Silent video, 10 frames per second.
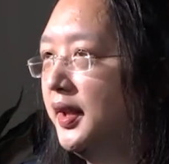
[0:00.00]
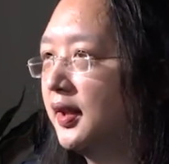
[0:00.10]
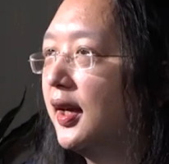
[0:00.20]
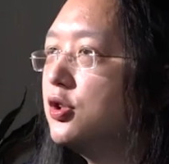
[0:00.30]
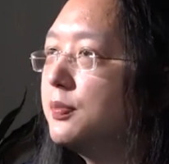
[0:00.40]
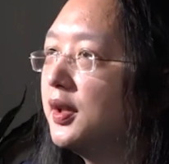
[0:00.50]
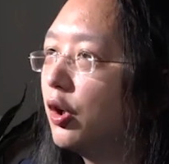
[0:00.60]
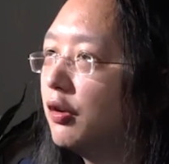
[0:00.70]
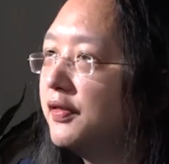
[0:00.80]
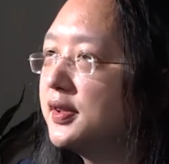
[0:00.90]
engagement
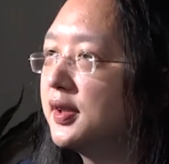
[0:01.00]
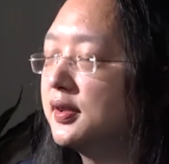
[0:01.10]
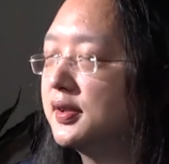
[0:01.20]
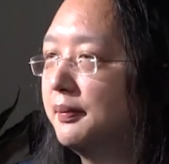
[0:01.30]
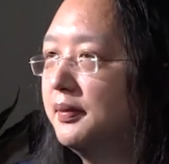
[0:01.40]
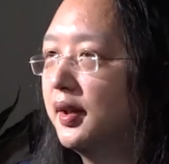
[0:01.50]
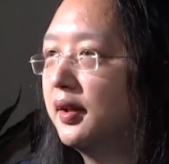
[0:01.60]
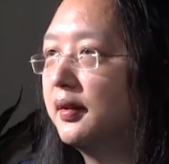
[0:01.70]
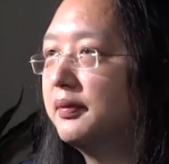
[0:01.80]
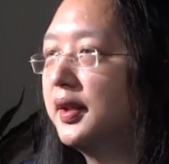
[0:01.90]
officers
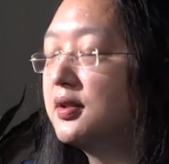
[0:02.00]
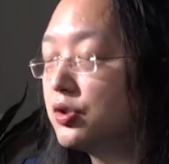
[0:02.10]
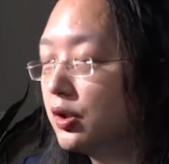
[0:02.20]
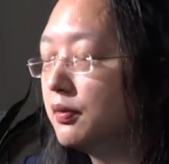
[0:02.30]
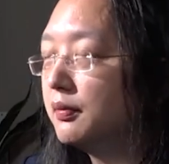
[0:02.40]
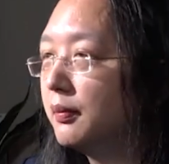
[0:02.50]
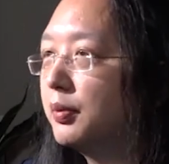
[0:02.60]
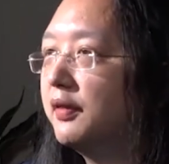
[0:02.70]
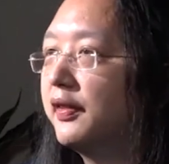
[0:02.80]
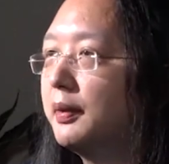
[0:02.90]
um, that Jo
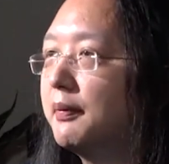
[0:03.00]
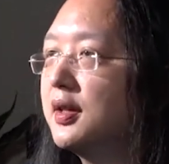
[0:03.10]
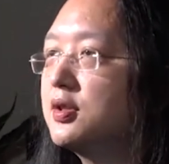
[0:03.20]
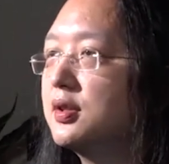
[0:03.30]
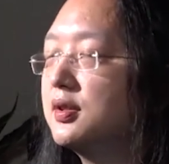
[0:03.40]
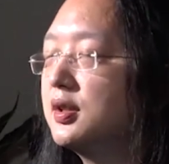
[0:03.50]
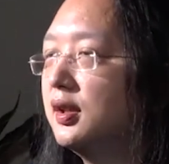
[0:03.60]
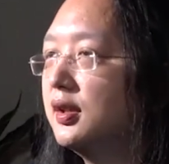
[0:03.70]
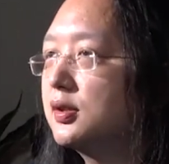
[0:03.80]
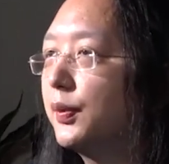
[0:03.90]
briefly mentioned
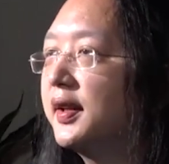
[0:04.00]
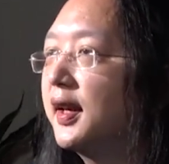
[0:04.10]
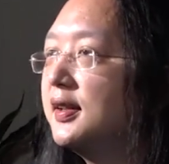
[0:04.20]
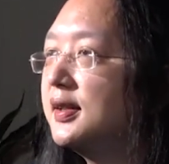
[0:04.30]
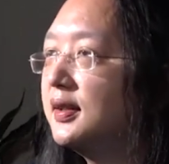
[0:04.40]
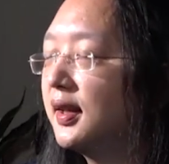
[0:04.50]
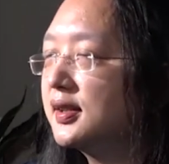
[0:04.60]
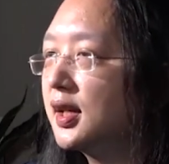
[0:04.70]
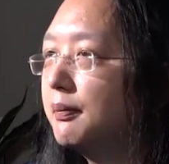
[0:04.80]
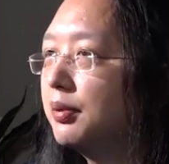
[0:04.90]
is one case in
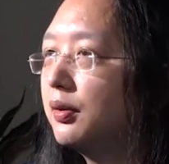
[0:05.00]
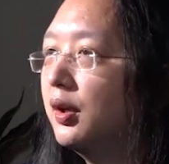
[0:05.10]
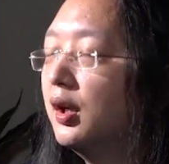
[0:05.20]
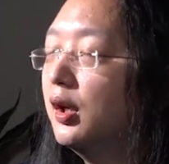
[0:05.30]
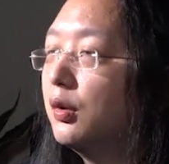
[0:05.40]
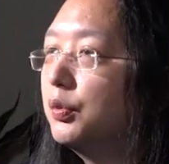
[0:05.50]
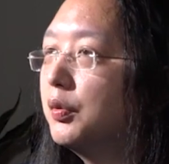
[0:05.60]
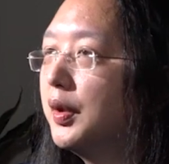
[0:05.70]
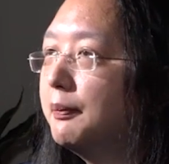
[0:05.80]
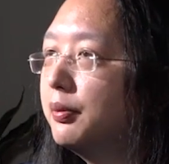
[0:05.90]
example where
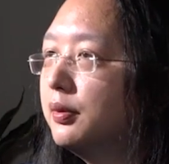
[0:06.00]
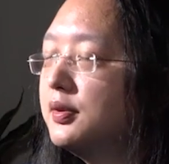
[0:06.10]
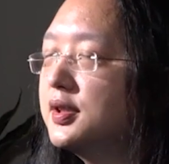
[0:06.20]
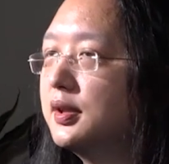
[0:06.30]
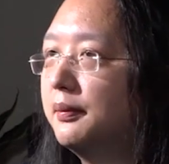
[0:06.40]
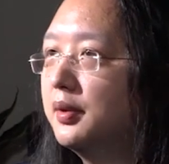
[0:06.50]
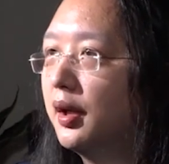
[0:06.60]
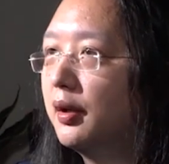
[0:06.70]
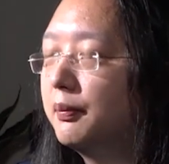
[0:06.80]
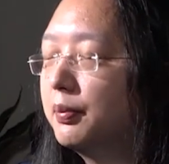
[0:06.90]
we put
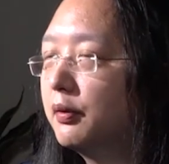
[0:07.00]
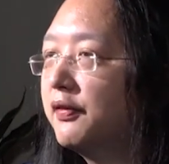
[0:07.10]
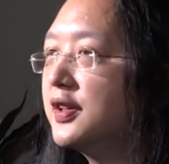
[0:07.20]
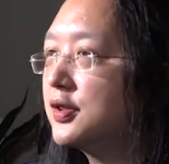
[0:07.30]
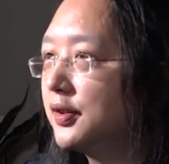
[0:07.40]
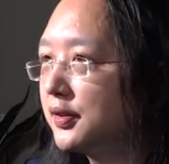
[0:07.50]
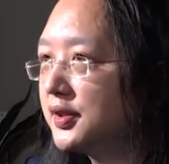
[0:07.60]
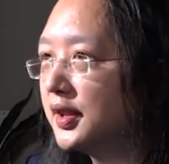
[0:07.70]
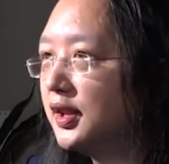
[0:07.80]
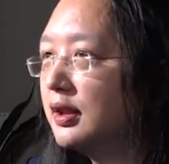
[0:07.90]
uh,
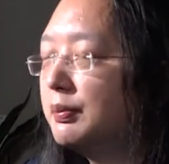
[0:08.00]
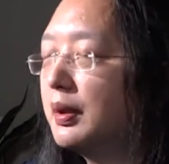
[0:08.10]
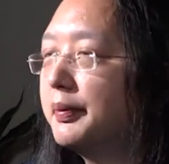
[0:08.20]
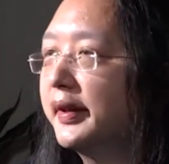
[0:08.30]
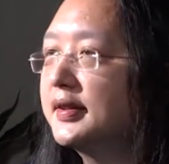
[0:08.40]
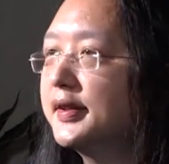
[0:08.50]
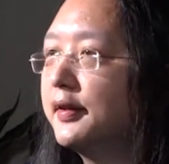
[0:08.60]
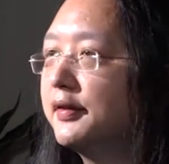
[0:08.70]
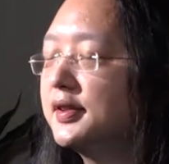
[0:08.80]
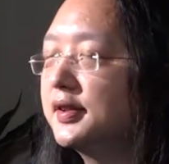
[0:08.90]
professionals in the public
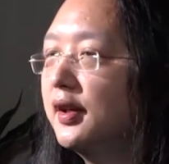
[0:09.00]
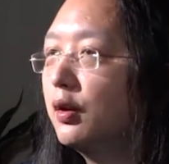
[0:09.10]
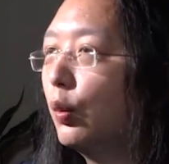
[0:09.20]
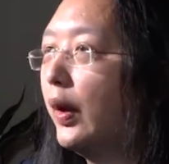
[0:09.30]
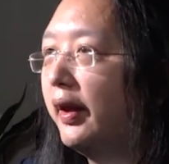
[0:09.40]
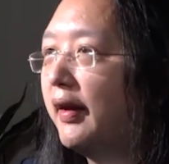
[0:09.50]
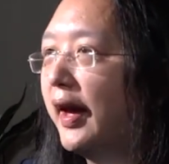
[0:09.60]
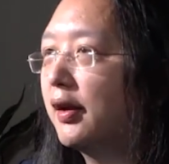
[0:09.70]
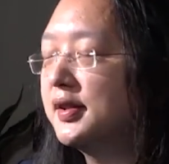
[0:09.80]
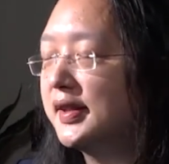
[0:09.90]
service well
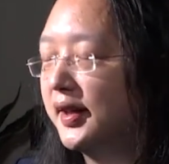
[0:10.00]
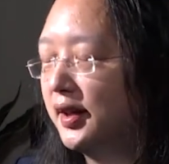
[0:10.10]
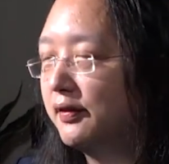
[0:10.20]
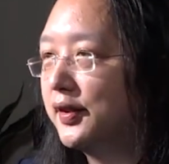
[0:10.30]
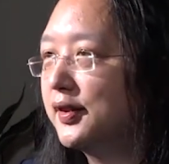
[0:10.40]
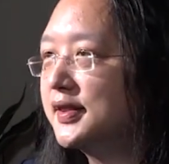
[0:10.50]
outside of their